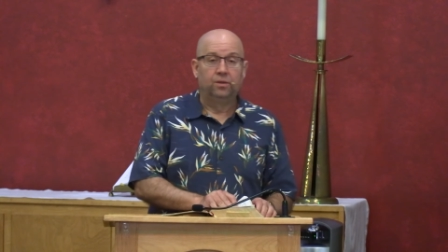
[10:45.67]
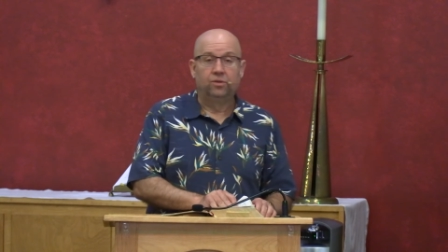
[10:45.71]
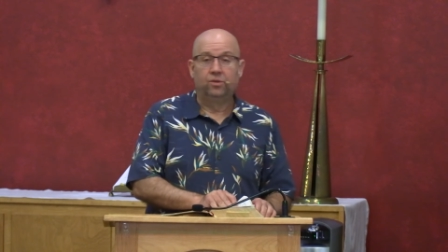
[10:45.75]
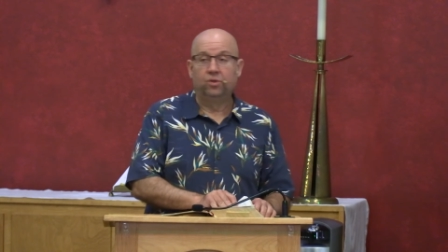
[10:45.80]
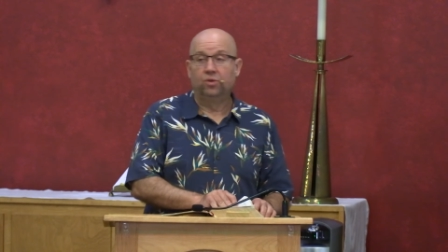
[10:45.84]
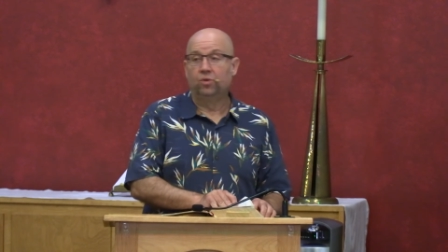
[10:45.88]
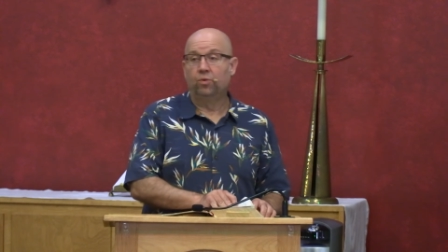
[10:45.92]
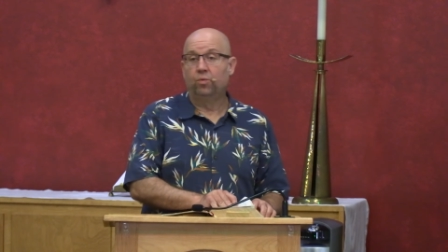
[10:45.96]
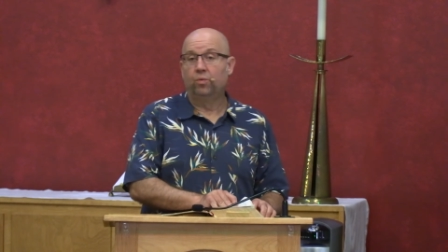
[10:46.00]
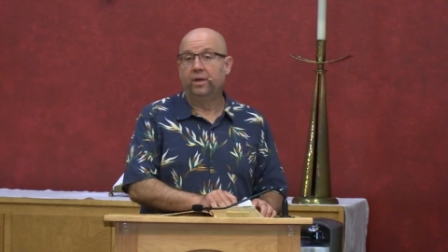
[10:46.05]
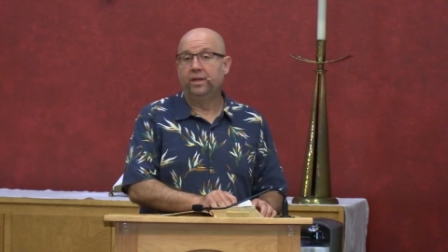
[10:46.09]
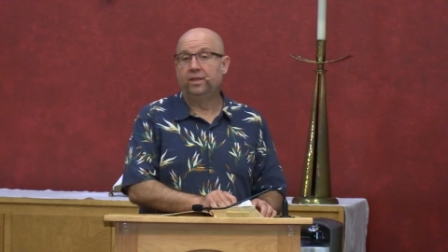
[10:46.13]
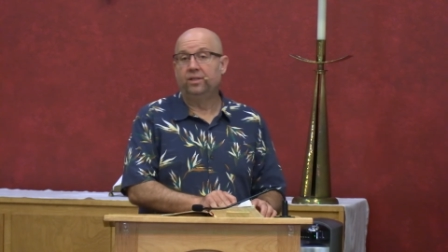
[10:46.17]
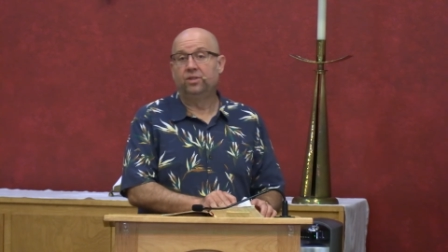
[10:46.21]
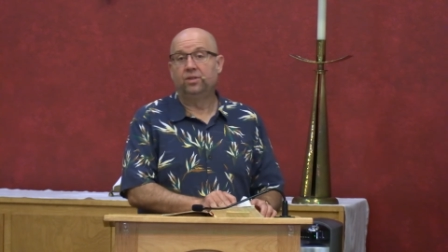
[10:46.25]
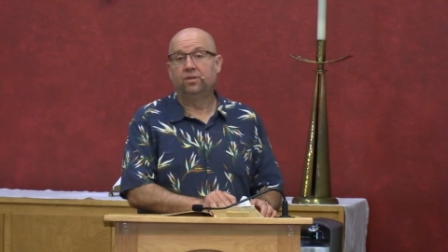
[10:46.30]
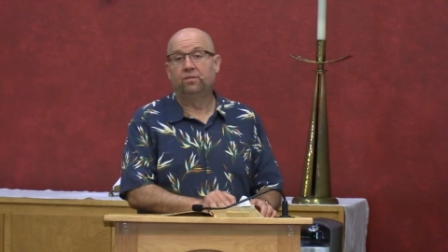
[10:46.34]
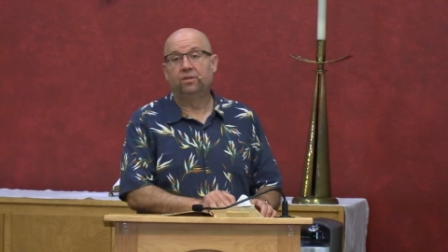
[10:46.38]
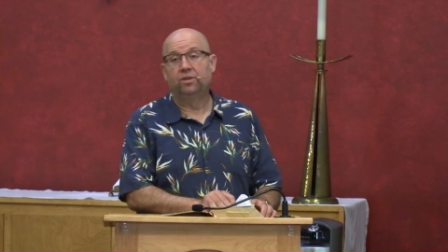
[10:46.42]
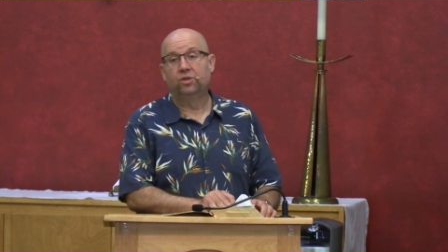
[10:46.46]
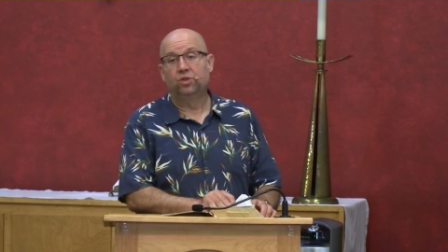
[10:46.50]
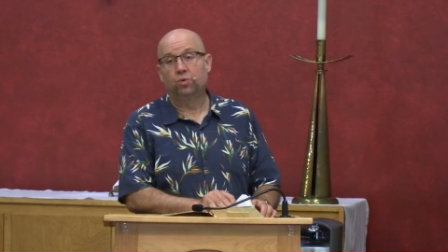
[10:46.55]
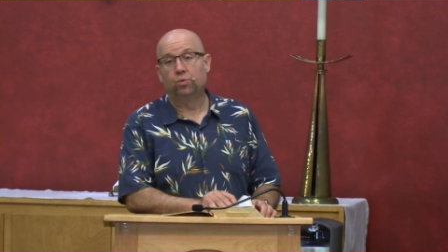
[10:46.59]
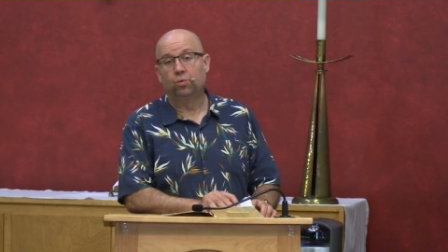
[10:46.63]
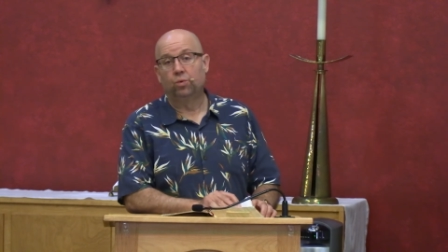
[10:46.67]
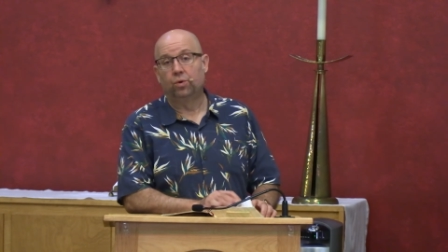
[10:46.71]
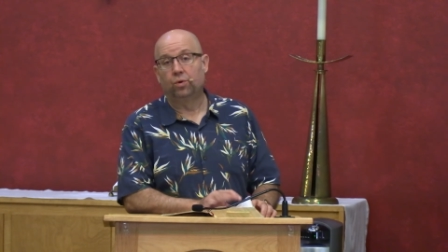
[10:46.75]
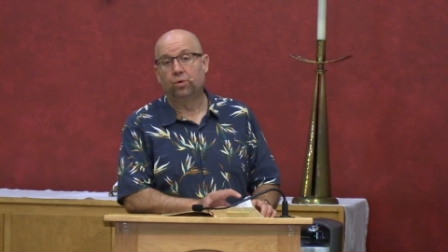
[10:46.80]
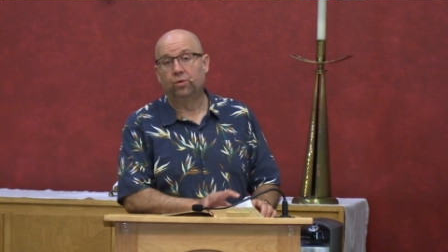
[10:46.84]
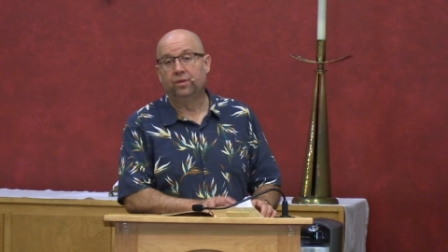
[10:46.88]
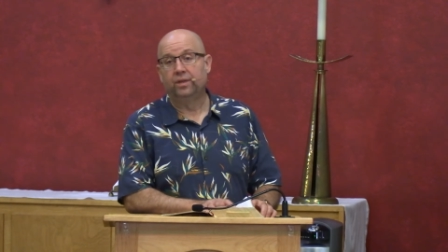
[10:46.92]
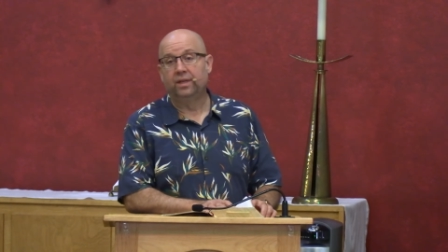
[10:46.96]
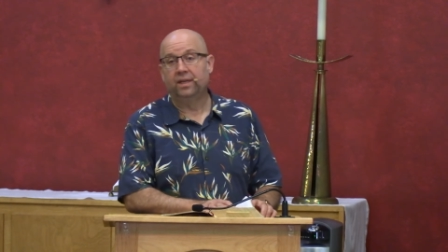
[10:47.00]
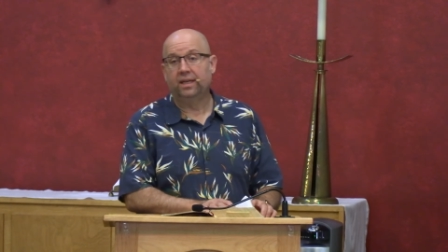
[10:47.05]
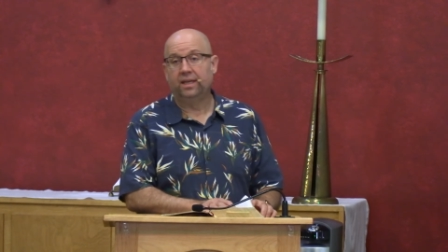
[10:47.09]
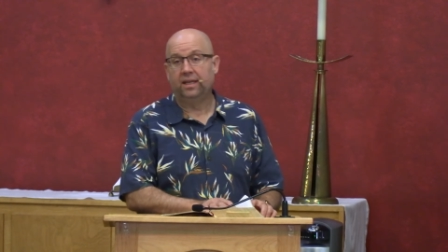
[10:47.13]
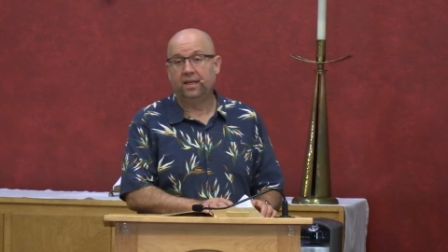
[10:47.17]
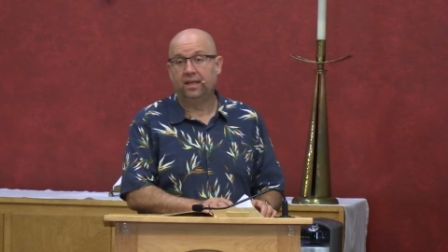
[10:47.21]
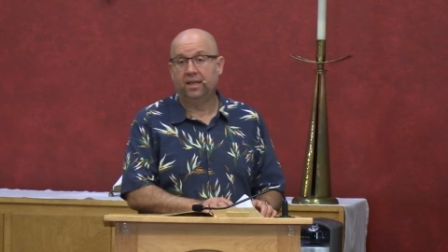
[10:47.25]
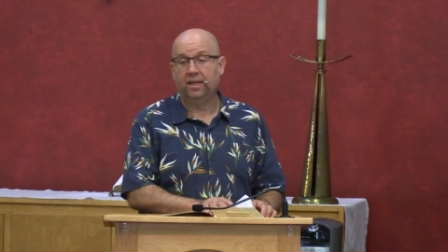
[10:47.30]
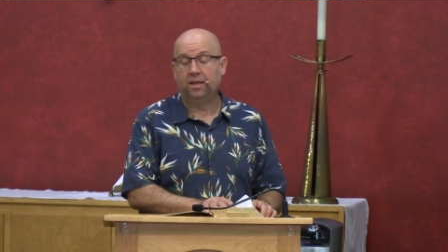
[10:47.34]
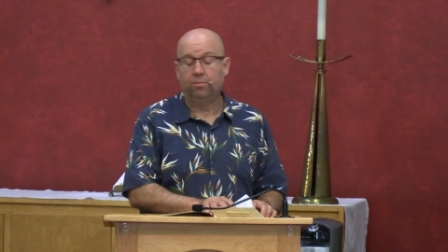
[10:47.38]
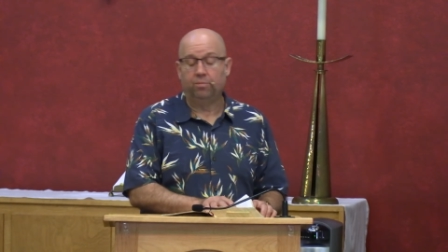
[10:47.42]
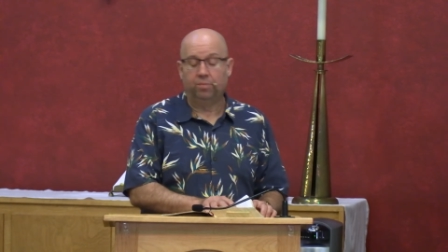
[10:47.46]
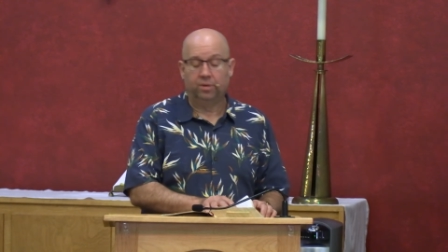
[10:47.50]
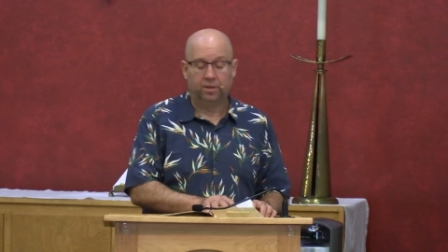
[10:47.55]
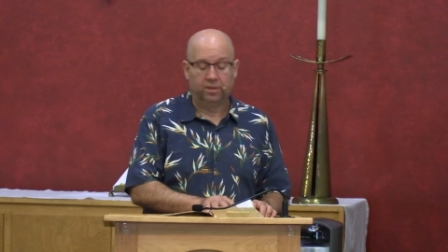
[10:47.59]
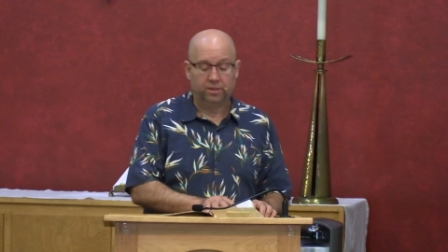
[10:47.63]
to the ways of this world that
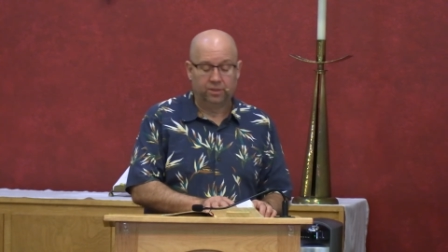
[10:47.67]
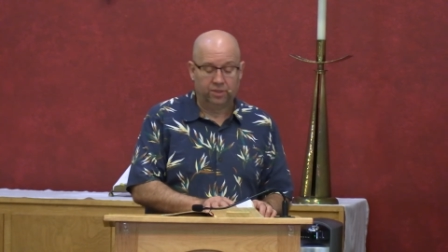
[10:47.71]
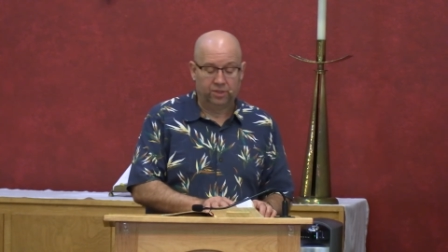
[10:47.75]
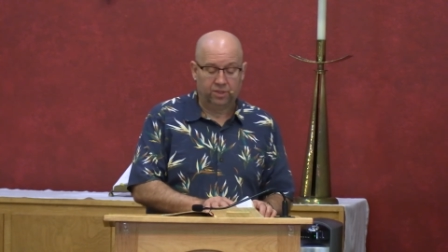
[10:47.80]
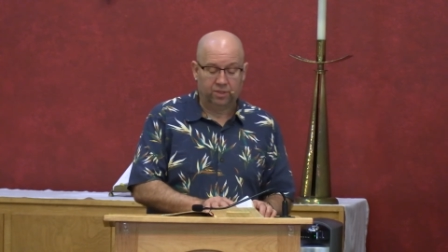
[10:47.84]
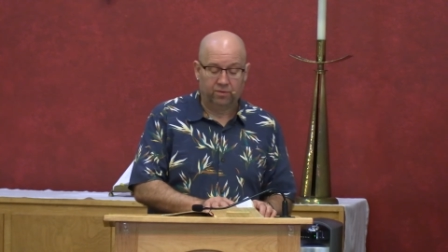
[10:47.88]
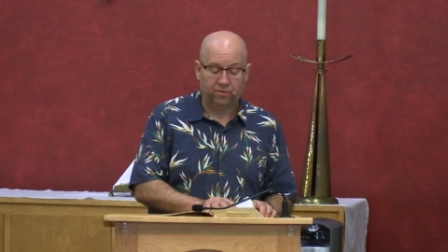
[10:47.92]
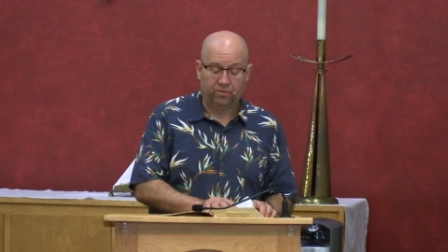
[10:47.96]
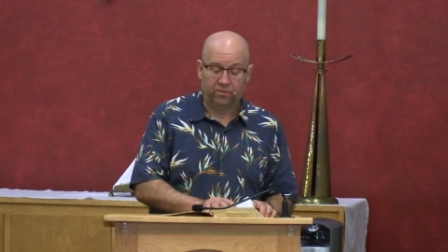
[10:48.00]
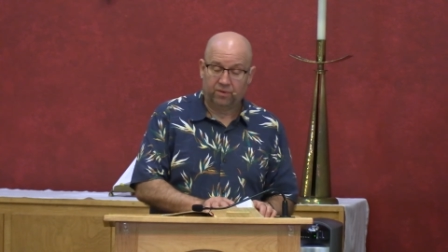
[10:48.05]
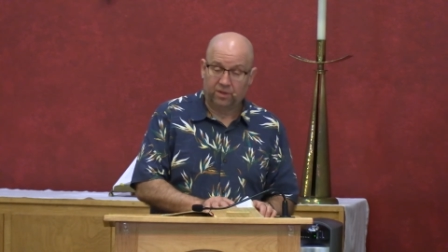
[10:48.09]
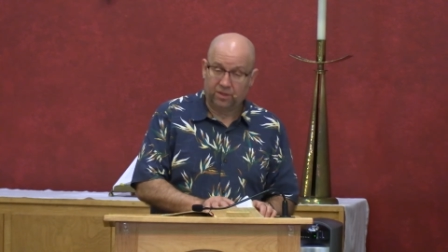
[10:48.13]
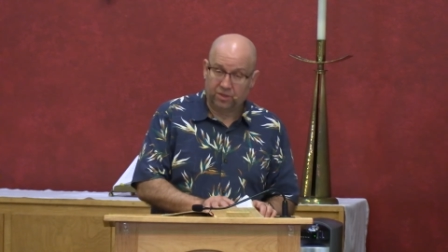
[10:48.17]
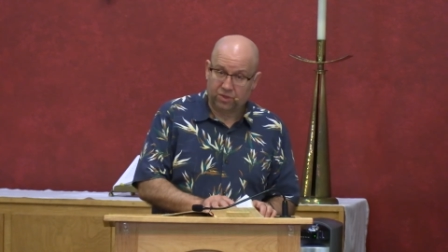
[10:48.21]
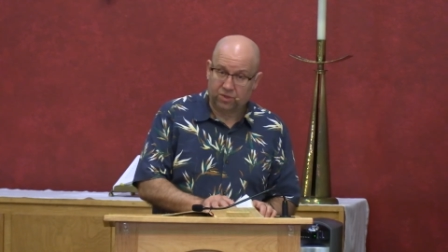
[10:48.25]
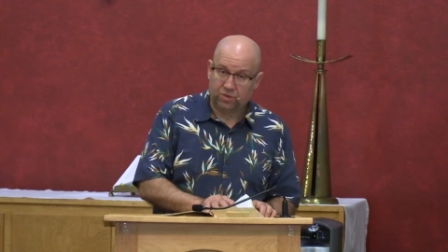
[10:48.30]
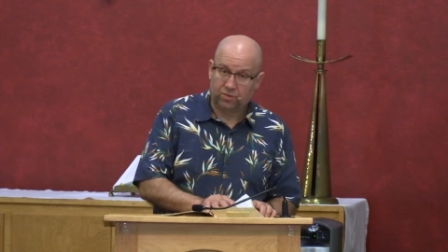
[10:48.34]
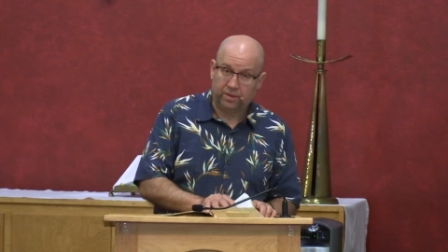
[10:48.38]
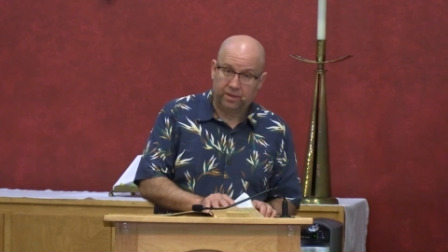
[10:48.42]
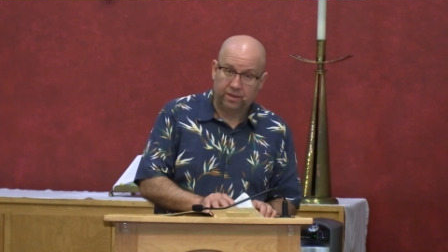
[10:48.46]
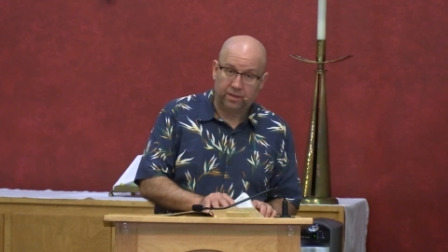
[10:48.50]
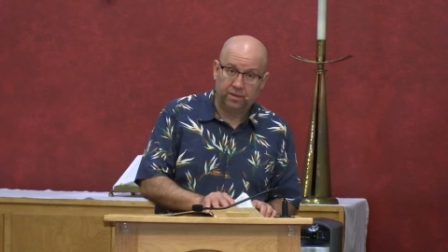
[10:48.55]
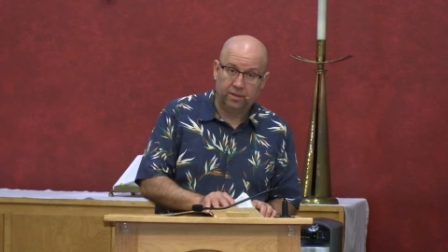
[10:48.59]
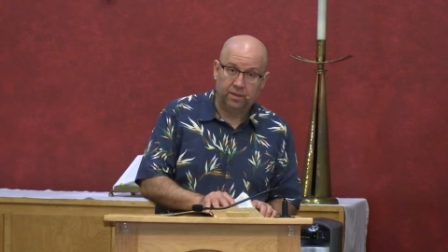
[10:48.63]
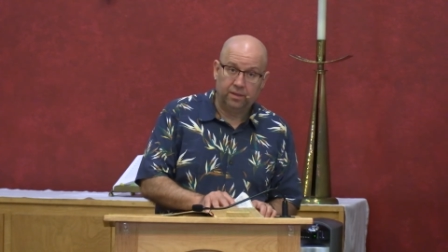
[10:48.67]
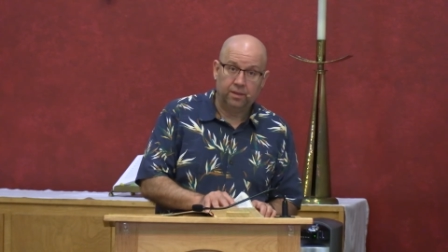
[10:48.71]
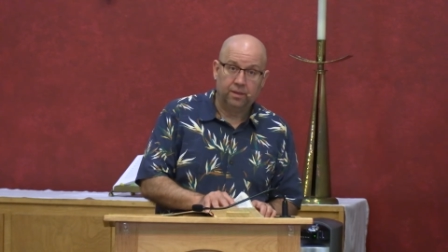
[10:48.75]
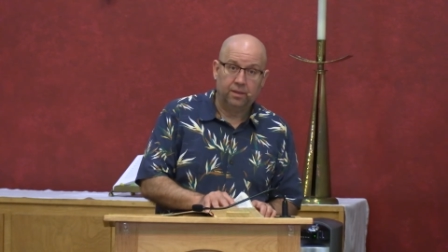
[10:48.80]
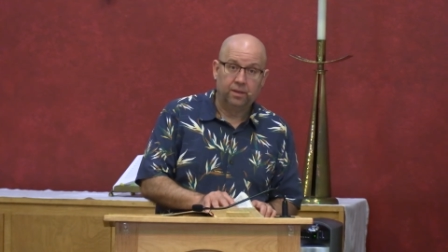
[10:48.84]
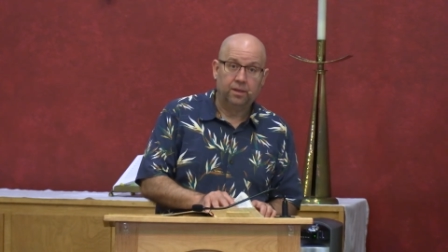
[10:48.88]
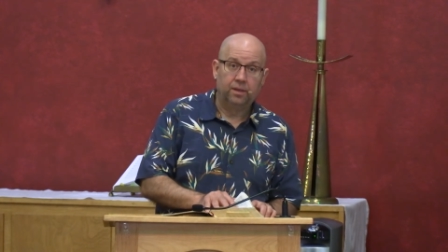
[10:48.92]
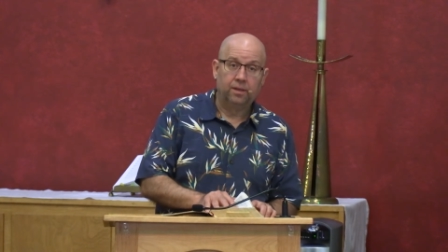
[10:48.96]
keep us frustrated,